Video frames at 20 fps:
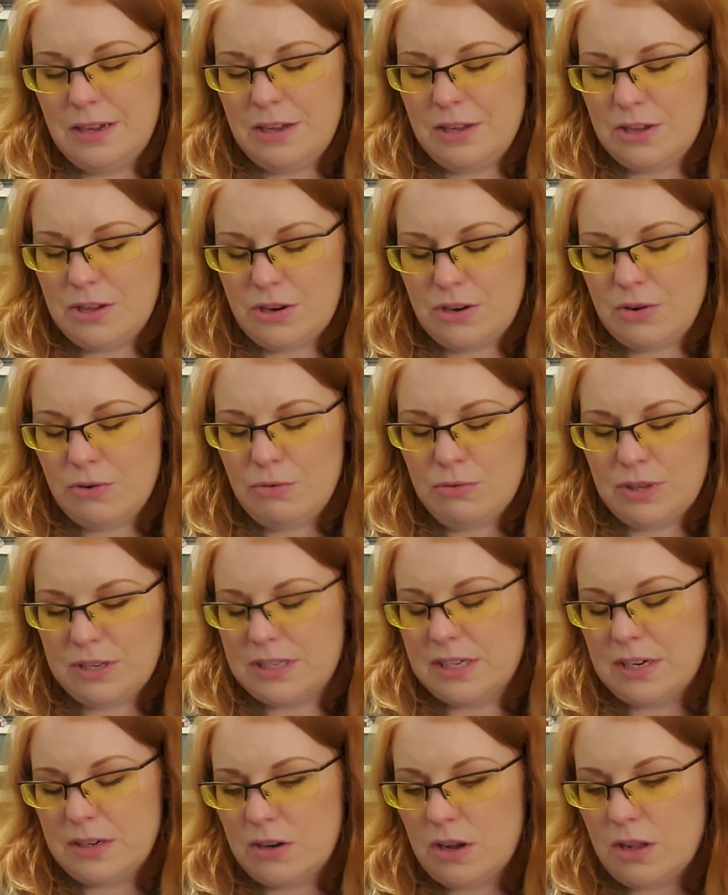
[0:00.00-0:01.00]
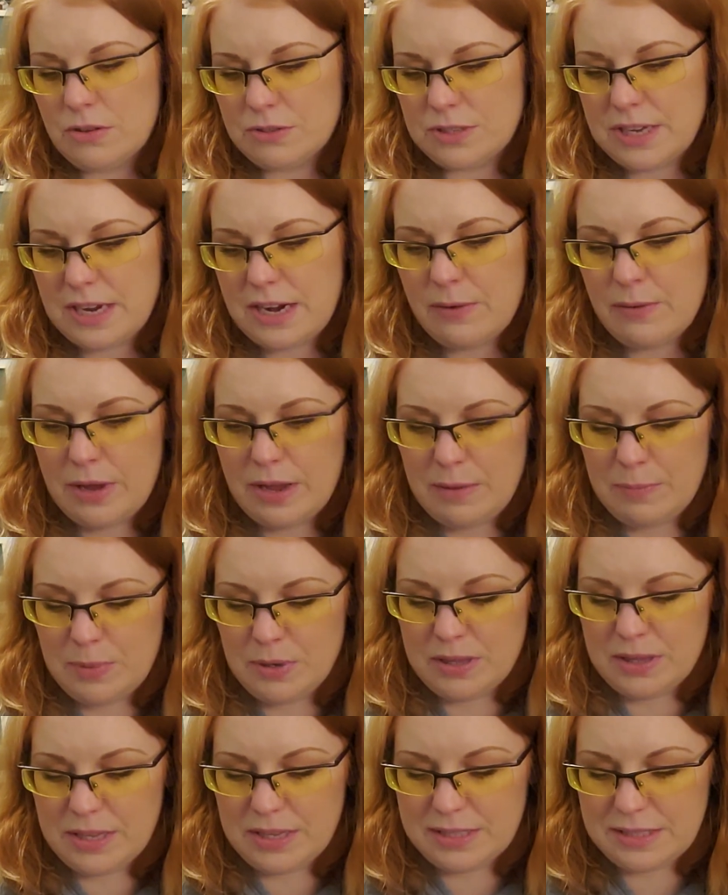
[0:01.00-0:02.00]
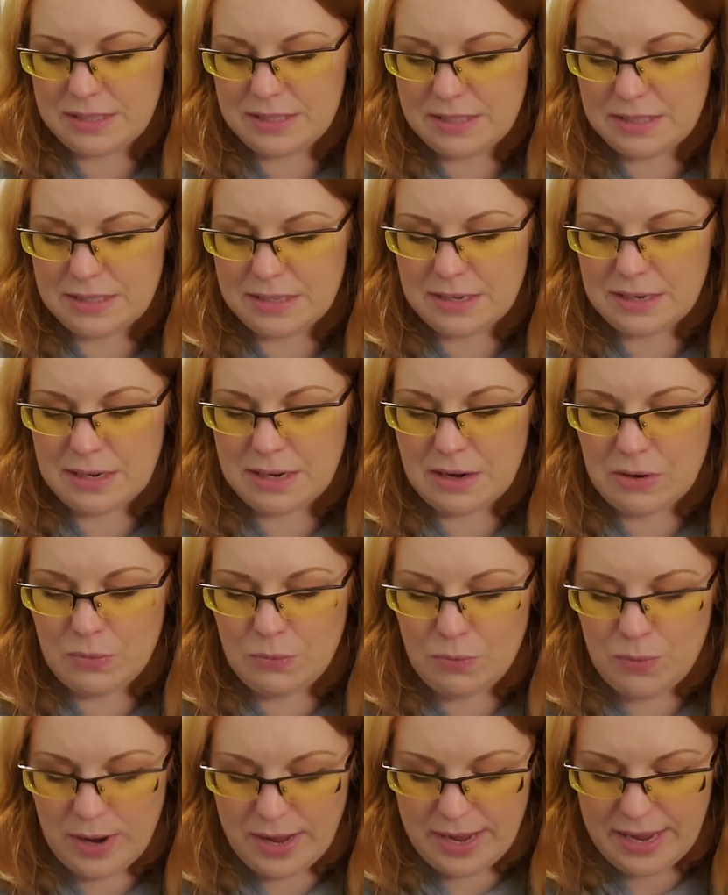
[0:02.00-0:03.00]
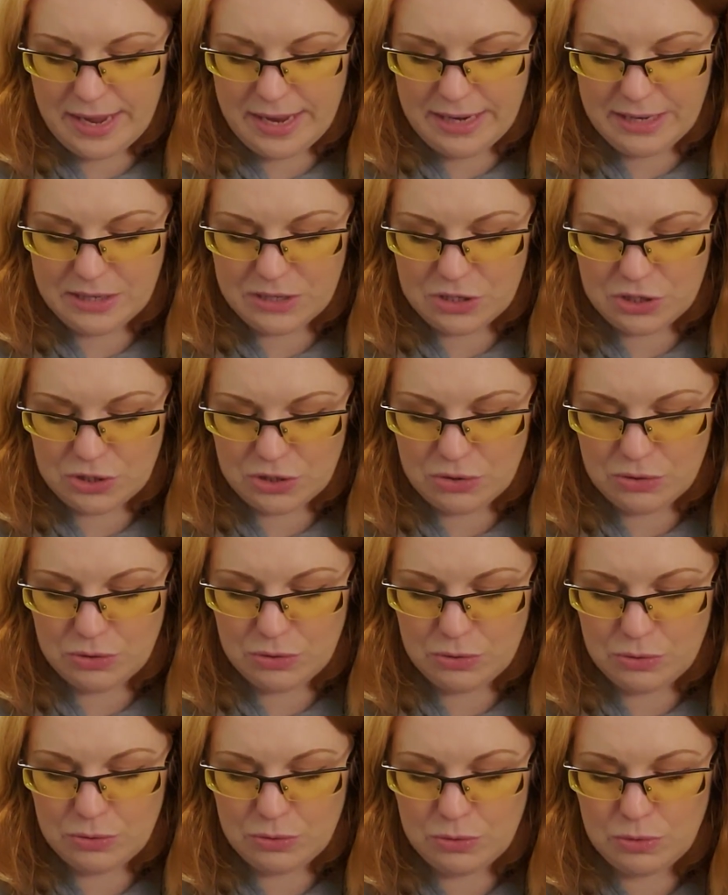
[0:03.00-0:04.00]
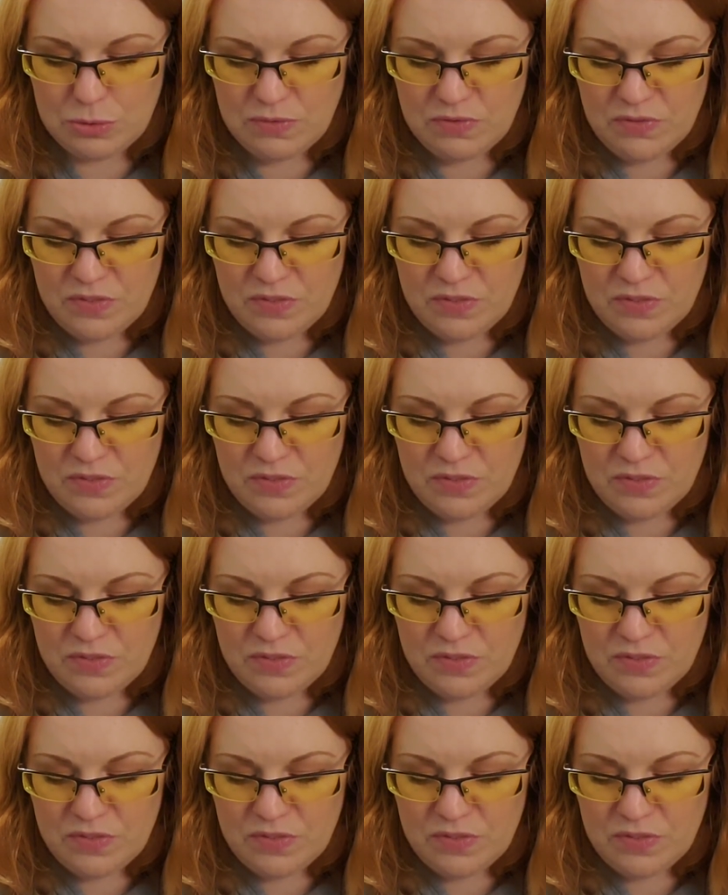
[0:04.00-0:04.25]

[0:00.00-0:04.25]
you know, the $10 anyway, but this is a, a way to,